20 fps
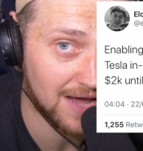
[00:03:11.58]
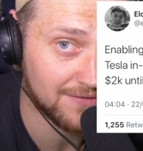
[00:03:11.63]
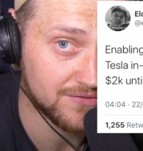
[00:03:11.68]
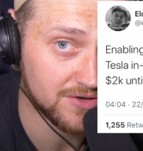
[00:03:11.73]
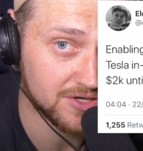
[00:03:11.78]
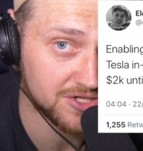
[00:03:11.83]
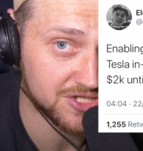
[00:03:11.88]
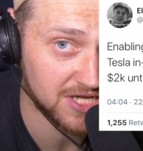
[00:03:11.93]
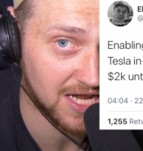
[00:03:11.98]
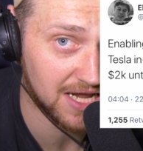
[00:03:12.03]

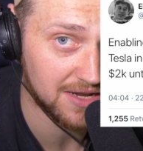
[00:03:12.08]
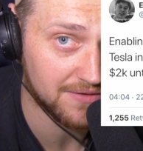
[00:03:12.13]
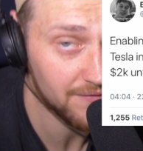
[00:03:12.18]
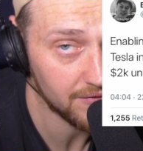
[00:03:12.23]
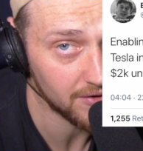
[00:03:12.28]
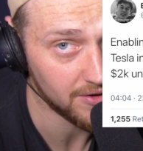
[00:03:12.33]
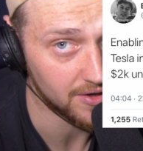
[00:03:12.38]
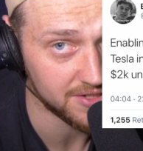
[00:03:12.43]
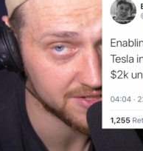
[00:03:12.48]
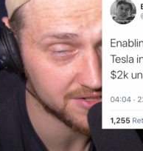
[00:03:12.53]
after July the
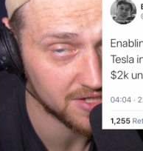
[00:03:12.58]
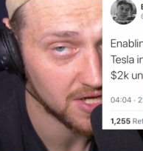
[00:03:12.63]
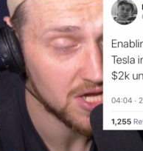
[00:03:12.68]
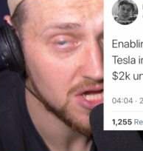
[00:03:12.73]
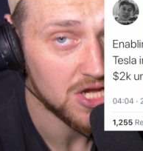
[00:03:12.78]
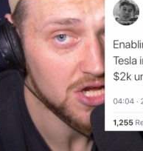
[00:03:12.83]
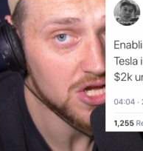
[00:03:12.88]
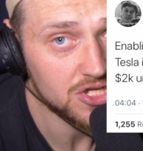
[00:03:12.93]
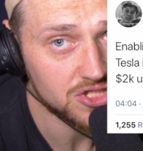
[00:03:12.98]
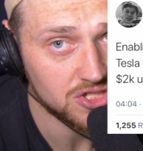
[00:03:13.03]
1st.
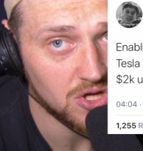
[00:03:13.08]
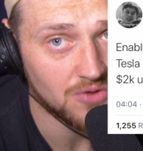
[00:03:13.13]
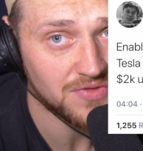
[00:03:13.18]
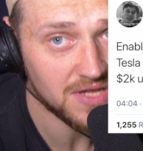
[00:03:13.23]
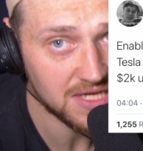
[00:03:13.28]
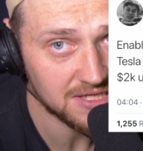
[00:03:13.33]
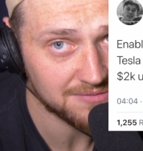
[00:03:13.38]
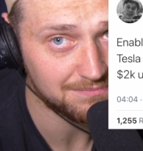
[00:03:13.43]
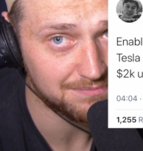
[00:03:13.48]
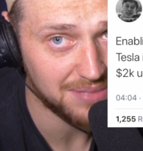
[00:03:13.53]
So
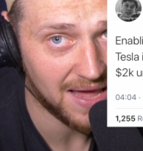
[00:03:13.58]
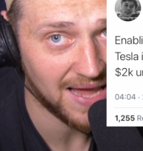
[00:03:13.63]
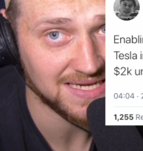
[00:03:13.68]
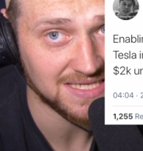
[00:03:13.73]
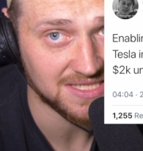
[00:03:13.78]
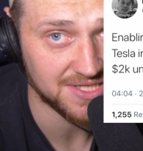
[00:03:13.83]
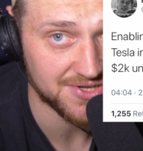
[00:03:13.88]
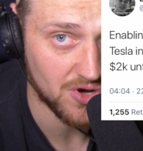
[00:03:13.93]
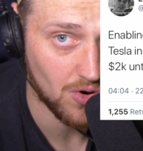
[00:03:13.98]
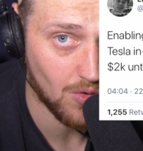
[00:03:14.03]
this
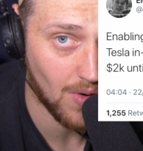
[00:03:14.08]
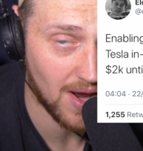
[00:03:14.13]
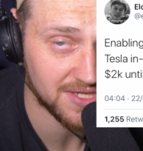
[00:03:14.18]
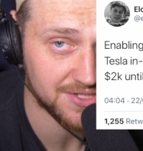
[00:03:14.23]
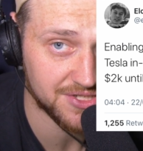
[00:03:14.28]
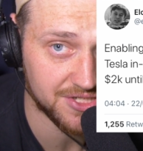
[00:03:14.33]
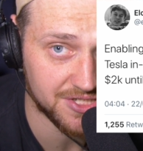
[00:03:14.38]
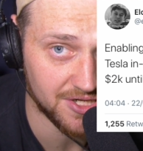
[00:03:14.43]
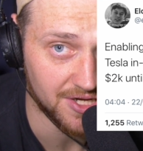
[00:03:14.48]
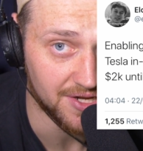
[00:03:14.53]
begs the
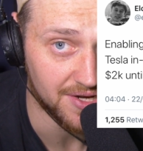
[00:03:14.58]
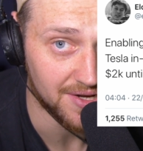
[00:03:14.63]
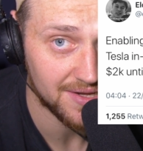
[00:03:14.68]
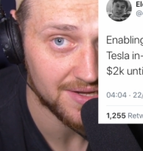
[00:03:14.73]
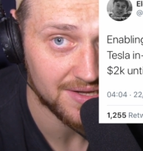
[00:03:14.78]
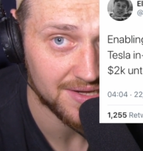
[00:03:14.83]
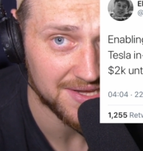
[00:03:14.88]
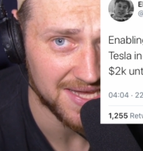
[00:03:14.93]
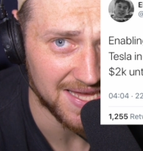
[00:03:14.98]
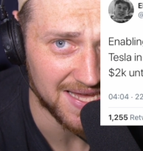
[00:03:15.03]
question,
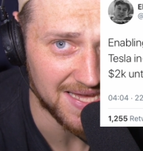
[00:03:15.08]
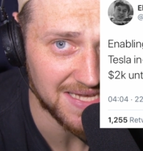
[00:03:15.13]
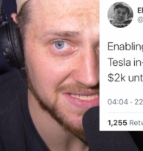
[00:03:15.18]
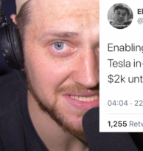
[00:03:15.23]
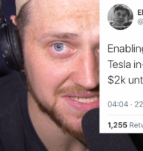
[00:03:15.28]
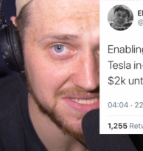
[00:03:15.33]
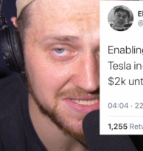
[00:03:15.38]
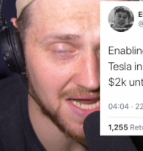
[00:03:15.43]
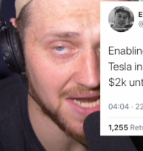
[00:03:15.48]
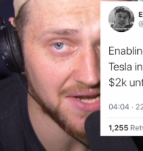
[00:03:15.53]

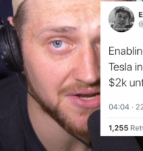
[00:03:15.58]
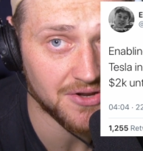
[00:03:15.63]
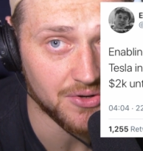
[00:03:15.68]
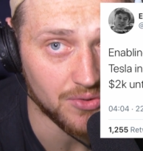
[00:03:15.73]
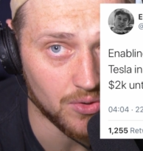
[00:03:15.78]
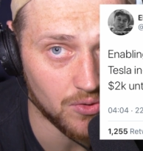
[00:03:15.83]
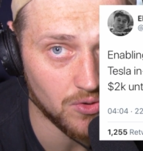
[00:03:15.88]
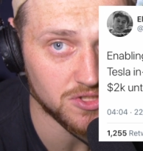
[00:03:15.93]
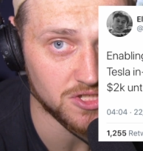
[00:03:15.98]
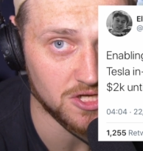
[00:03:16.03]
is standard
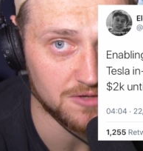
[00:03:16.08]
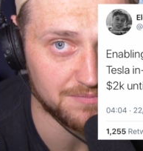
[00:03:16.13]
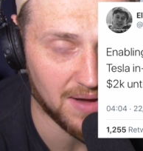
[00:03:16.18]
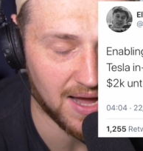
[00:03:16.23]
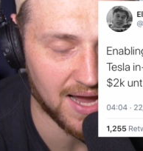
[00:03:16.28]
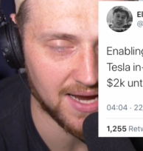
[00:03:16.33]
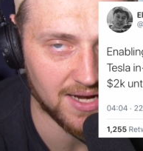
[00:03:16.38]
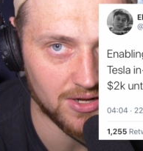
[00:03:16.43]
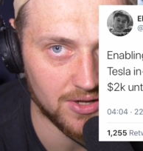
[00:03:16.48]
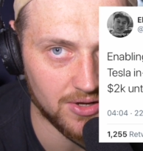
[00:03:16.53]

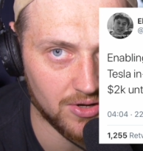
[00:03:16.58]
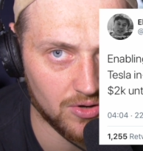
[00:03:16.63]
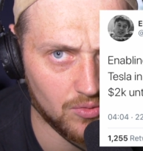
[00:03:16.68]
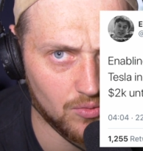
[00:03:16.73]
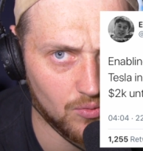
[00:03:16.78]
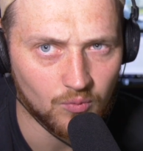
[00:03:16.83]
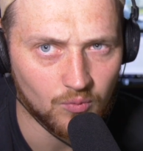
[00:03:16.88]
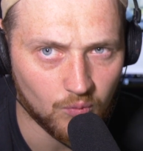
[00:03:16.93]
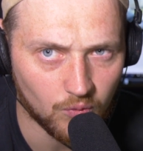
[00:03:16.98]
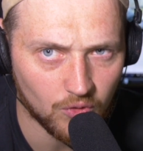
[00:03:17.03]
autopilot
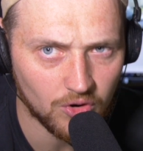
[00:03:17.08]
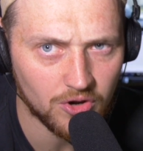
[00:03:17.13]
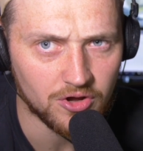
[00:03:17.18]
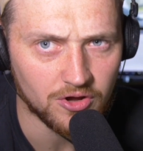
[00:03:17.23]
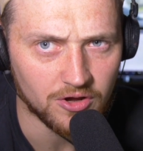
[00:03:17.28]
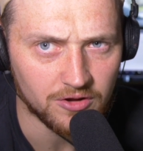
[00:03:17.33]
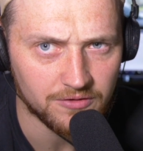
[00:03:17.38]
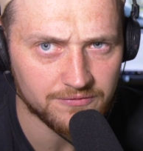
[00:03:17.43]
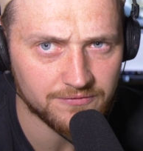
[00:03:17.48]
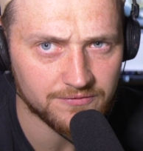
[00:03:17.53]

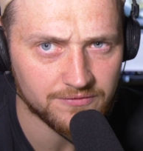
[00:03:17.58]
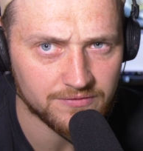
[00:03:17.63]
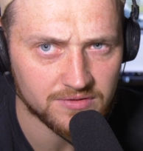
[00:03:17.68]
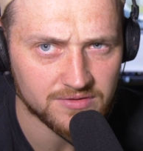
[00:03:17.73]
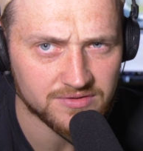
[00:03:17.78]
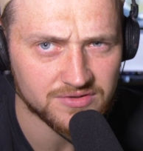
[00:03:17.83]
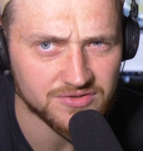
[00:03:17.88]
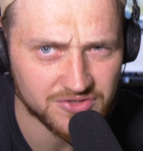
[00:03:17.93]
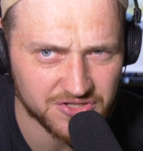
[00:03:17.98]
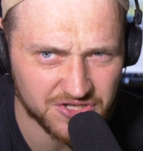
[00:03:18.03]
worth
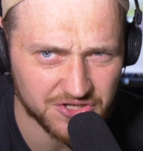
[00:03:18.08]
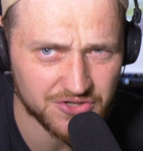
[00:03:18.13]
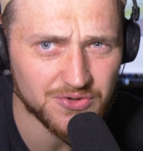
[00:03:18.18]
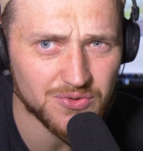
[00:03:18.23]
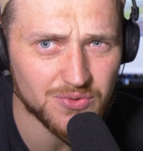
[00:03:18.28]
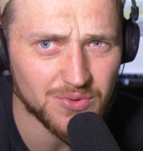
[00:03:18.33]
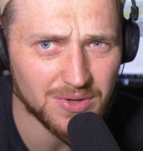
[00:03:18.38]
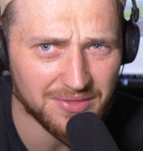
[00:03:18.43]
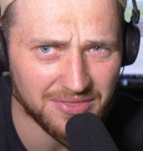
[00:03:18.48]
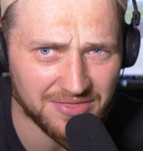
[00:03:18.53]

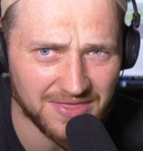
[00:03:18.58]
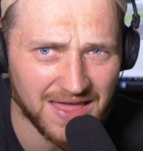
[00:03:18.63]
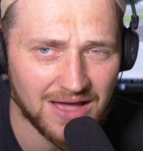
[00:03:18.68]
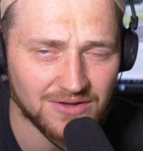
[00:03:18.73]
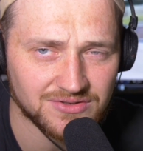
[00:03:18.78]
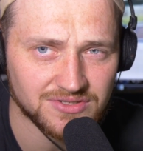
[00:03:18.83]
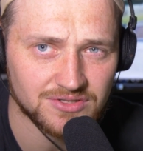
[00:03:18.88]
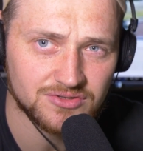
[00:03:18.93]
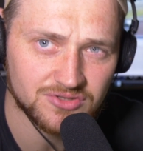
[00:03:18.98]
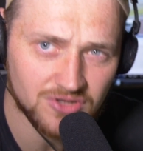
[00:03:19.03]

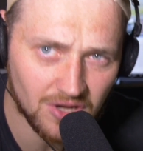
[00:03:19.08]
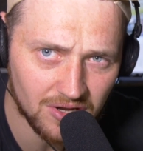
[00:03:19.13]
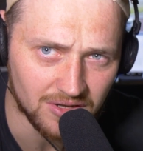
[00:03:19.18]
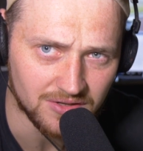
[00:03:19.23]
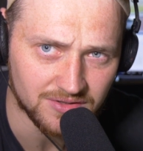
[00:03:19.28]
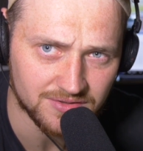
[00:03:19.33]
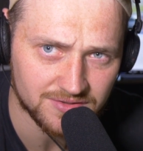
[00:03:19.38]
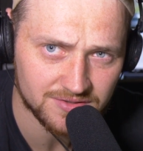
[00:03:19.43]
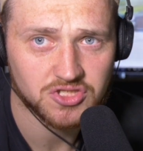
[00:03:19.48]
$2,000?